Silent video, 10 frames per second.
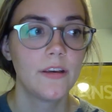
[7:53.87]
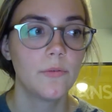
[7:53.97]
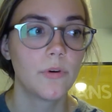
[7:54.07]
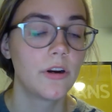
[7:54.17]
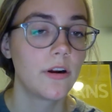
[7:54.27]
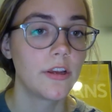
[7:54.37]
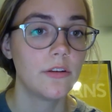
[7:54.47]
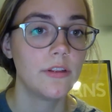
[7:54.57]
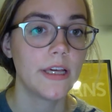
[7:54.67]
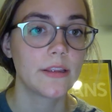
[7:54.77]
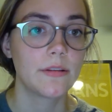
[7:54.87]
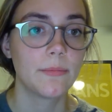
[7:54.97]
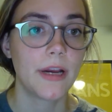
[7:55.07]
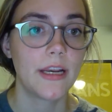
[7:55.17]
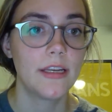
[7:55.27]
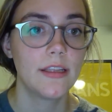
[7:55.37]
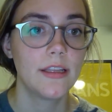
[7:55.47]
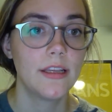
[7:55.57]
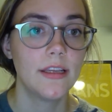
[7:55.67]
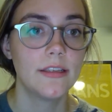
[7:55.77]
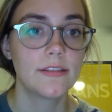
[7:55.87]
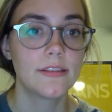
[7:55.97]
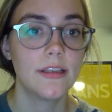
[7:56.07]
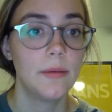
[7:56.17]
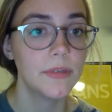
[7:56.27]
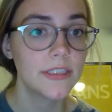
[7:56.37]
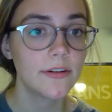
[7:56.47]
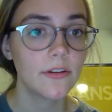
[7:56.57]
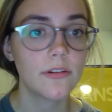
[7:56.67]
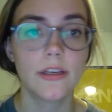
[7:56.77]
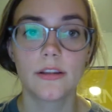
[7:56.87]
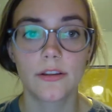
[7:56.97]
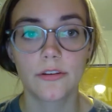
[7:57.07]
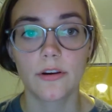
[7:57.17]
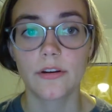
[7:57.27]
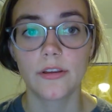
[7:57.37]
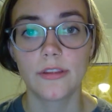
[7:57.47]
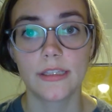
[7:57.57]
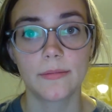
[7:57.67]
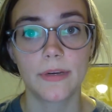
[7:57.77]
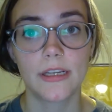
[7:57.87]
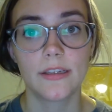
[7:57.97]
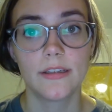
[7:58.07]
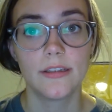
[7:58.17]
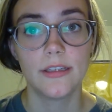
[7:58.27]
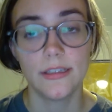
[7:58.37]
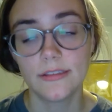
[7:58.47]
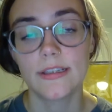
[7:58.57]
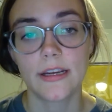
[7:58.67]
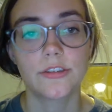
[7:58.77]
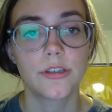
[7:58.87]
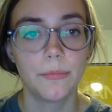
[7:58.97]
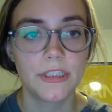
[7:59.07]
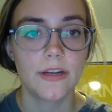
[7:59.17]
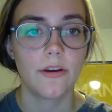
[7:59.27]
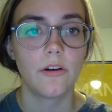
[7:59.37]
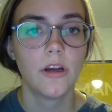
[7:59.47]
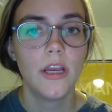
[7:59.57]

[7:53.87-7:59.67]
One argued that the mind is immaterial, and the other argued that the mind is actually material.